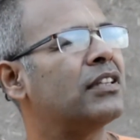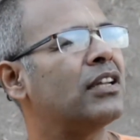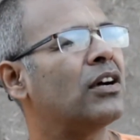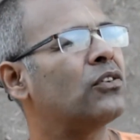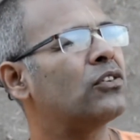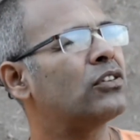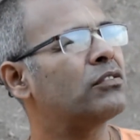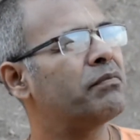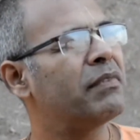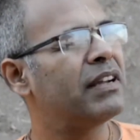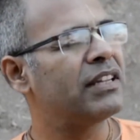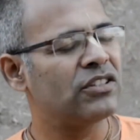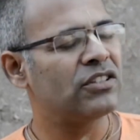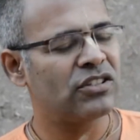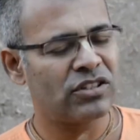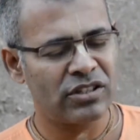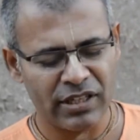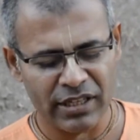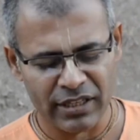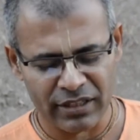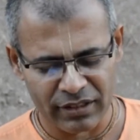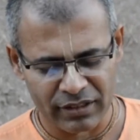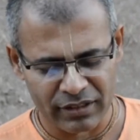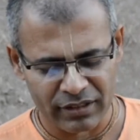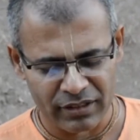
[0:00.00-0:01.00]
without
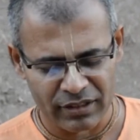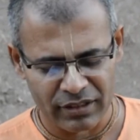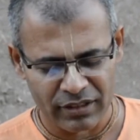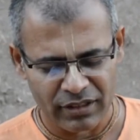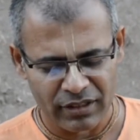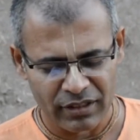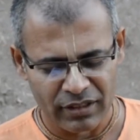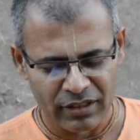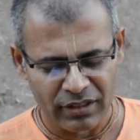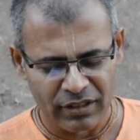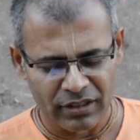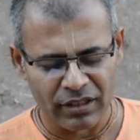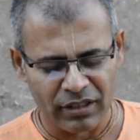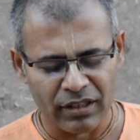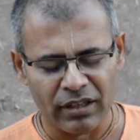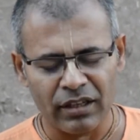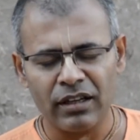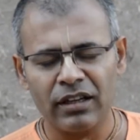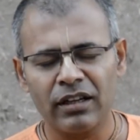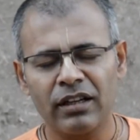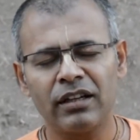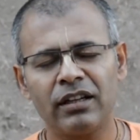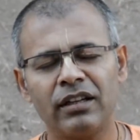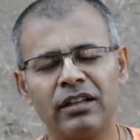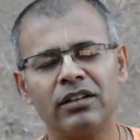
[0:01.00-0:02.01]
mentioning
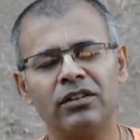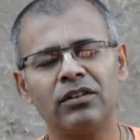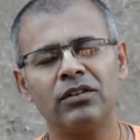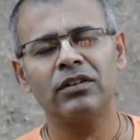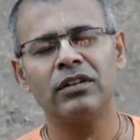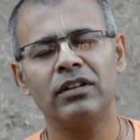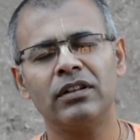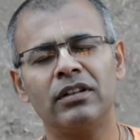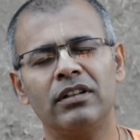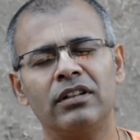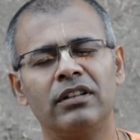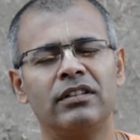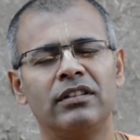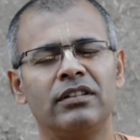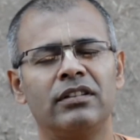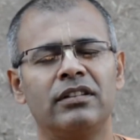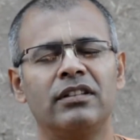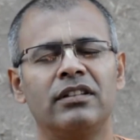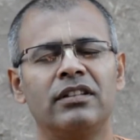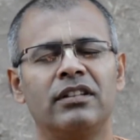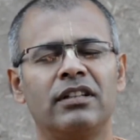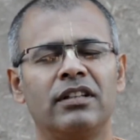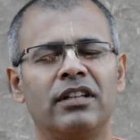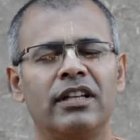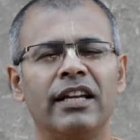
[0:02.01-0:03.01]

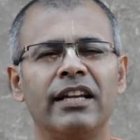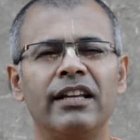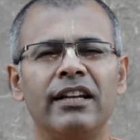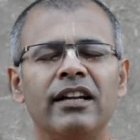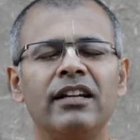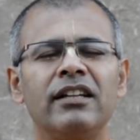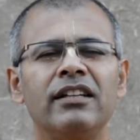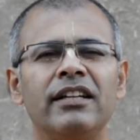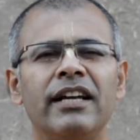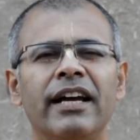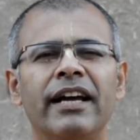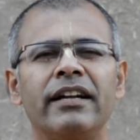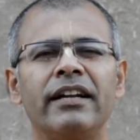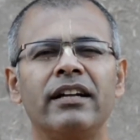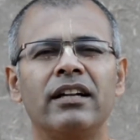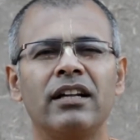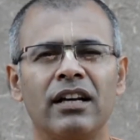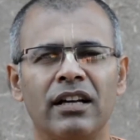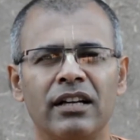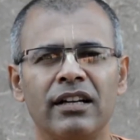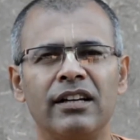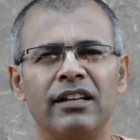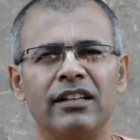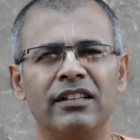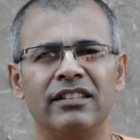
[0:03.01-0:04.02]
Kiran and
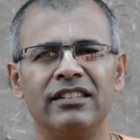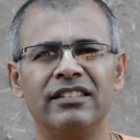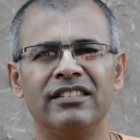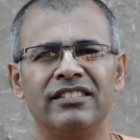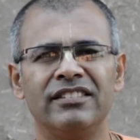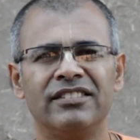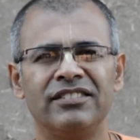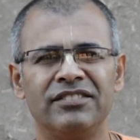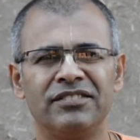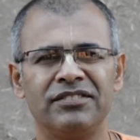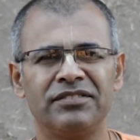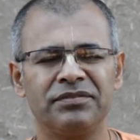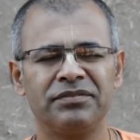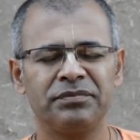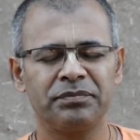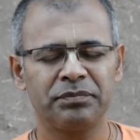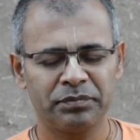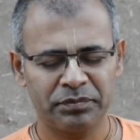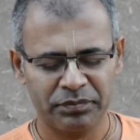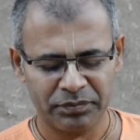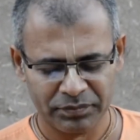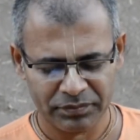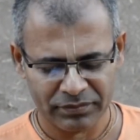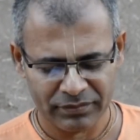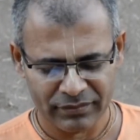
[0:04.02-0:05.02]
Kana.
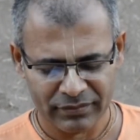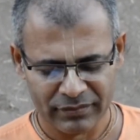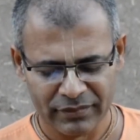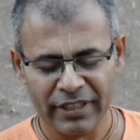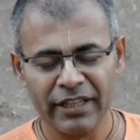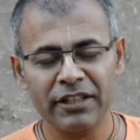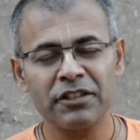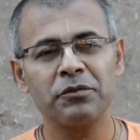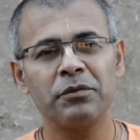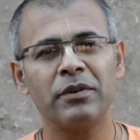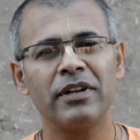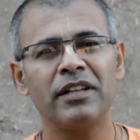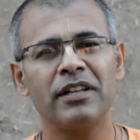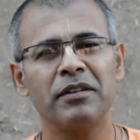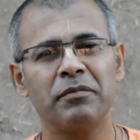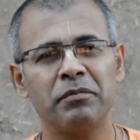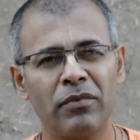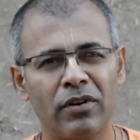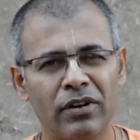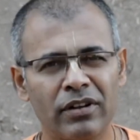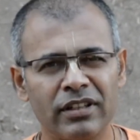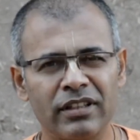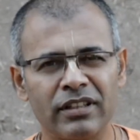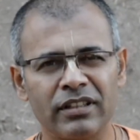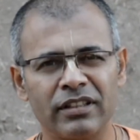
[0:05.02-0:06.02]
That's very
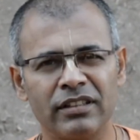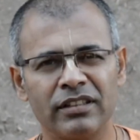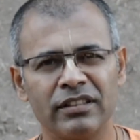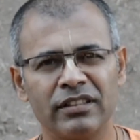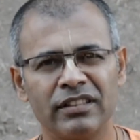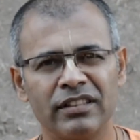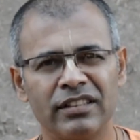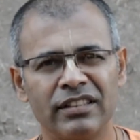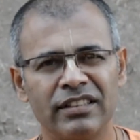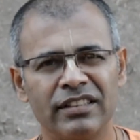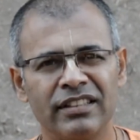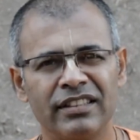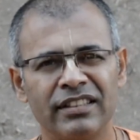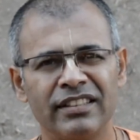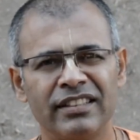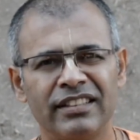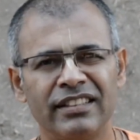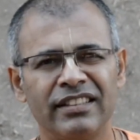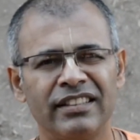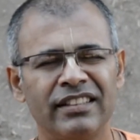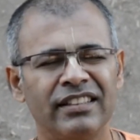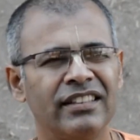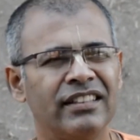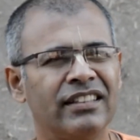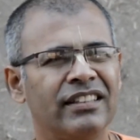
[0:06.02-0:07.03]
important.
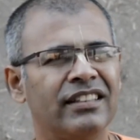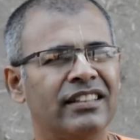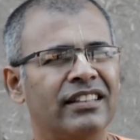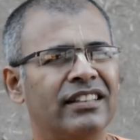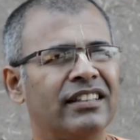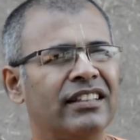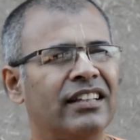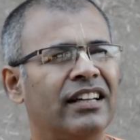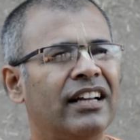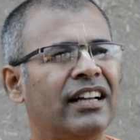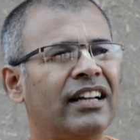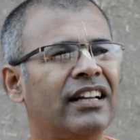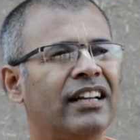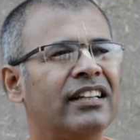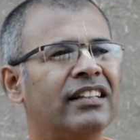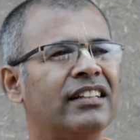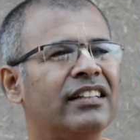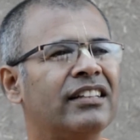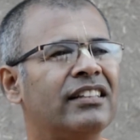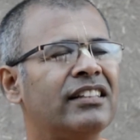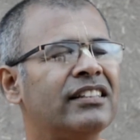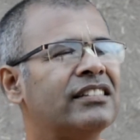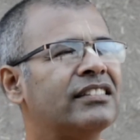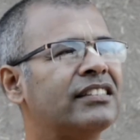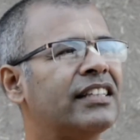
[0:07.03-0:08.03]
And
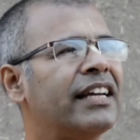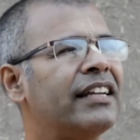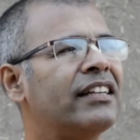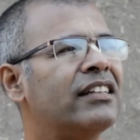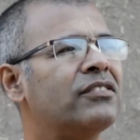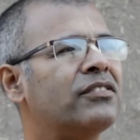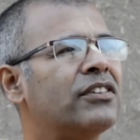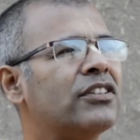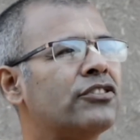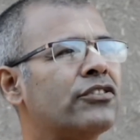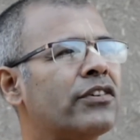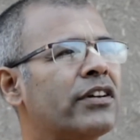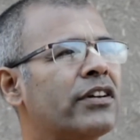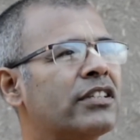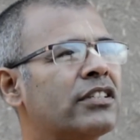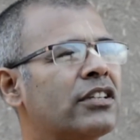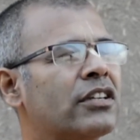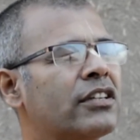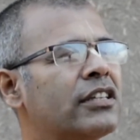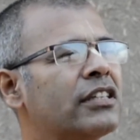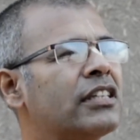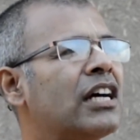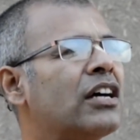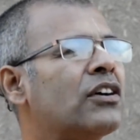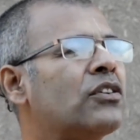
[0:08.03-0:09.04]
it is said Vishwanath
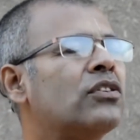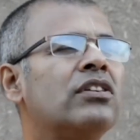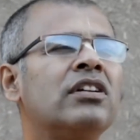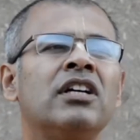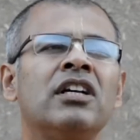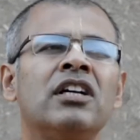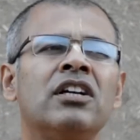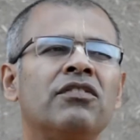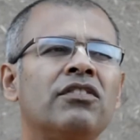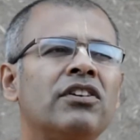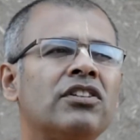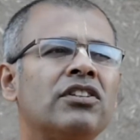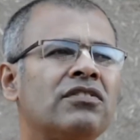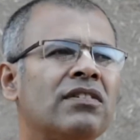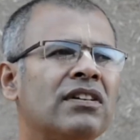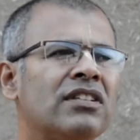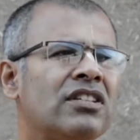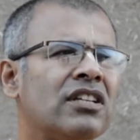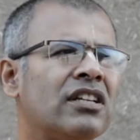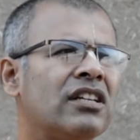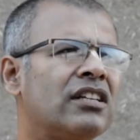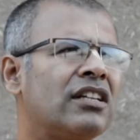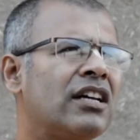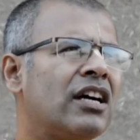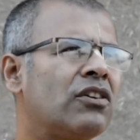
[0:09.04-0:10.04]

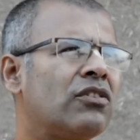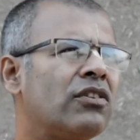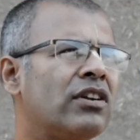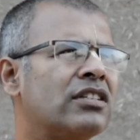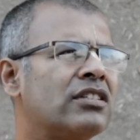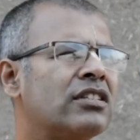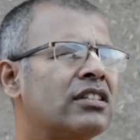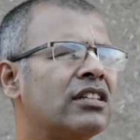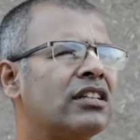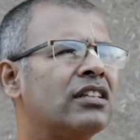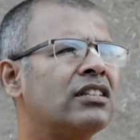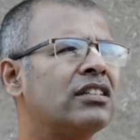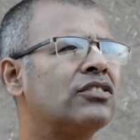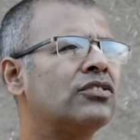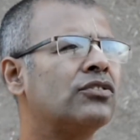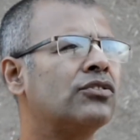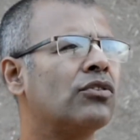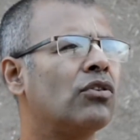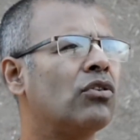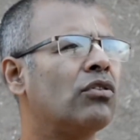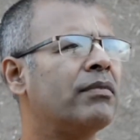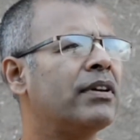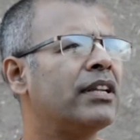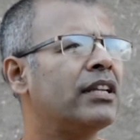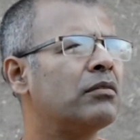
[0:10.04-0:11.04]
Chakravarti Thakur has written
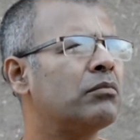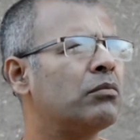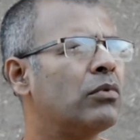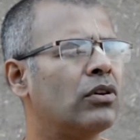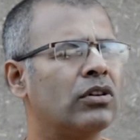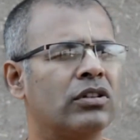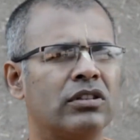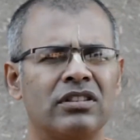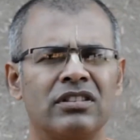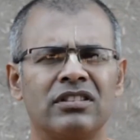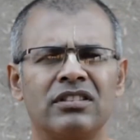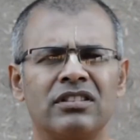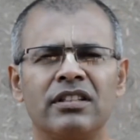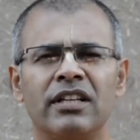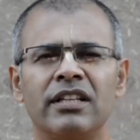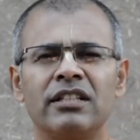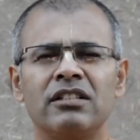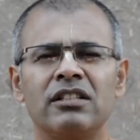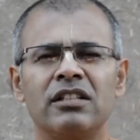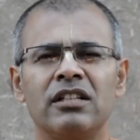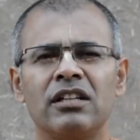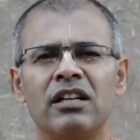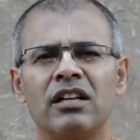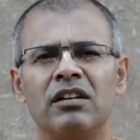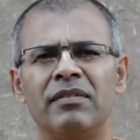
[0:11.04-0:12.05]
so many books. He has
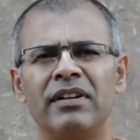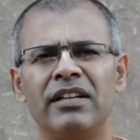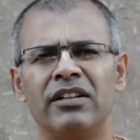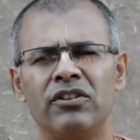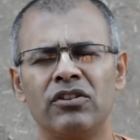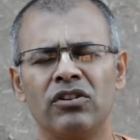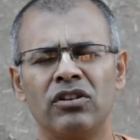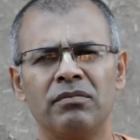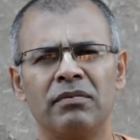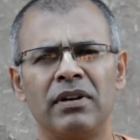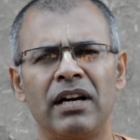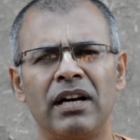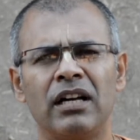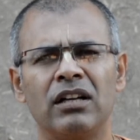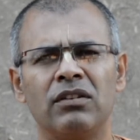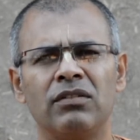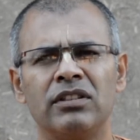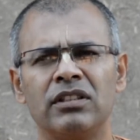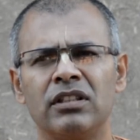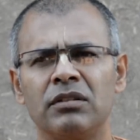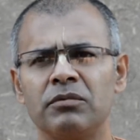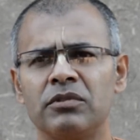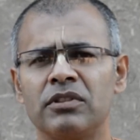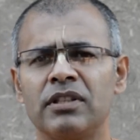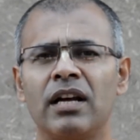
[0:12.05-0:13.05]
written commentary on
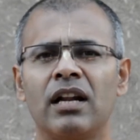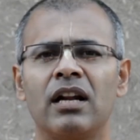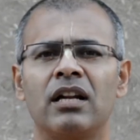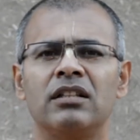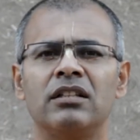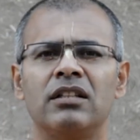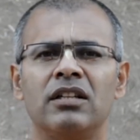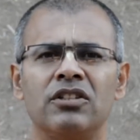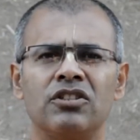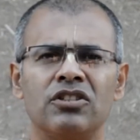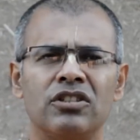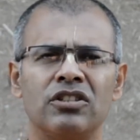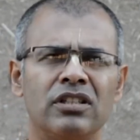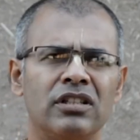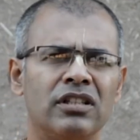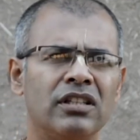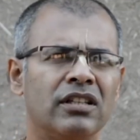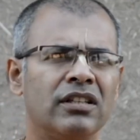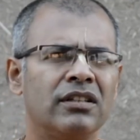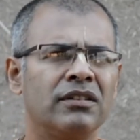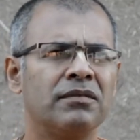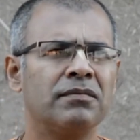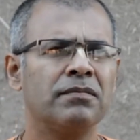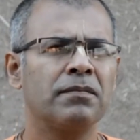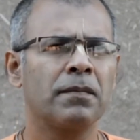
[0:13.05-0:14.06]
Bhagavatam,
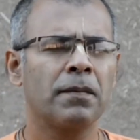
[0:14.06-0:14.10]
Saradarshini.